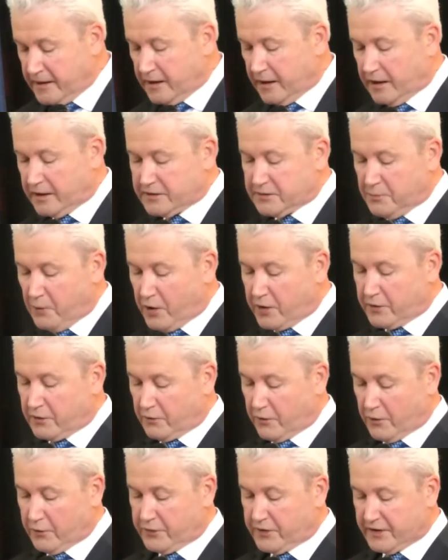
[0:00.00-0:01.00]
Uh, Smart
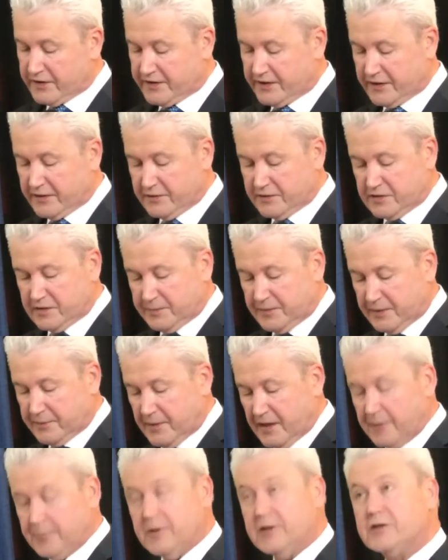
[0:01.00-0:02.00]
growth continues to be
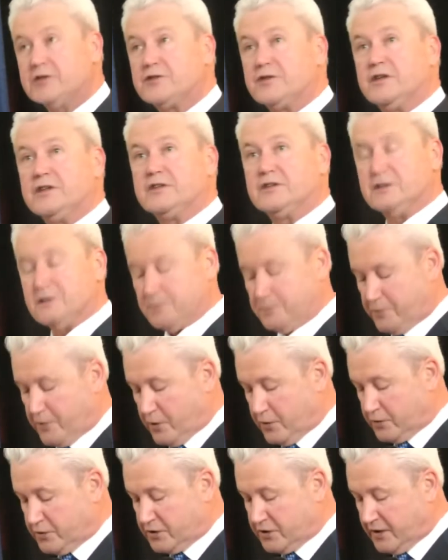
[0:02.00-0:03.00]
my administration's
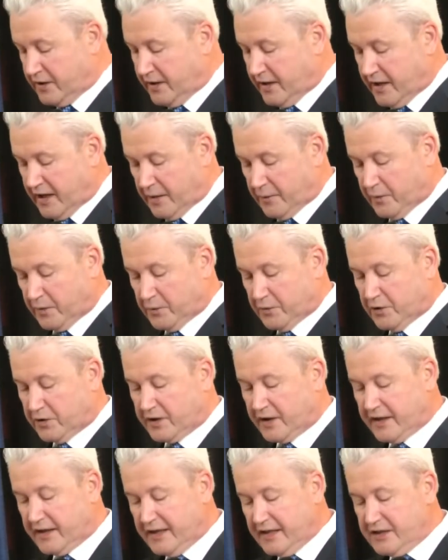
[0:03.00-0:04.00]
approach, and we will look
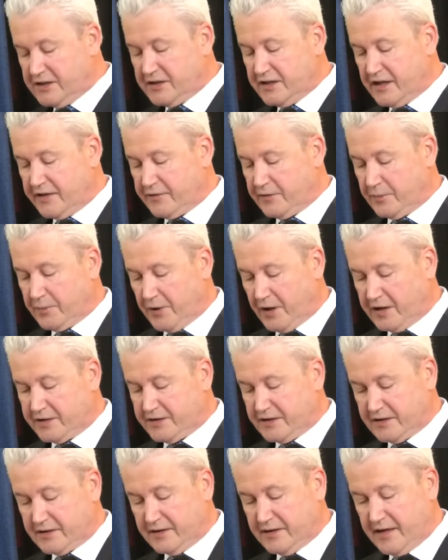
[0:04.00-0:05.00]
at each and every
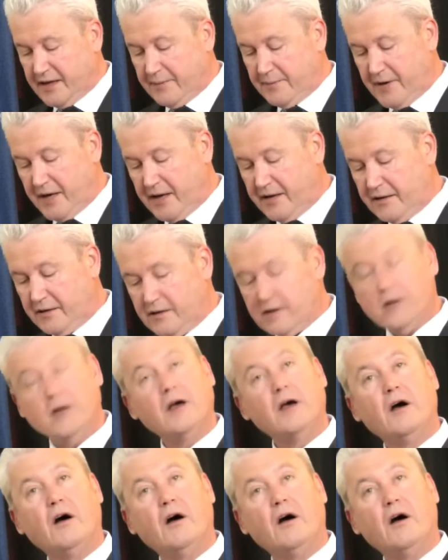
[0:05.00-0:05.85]
project in that manner.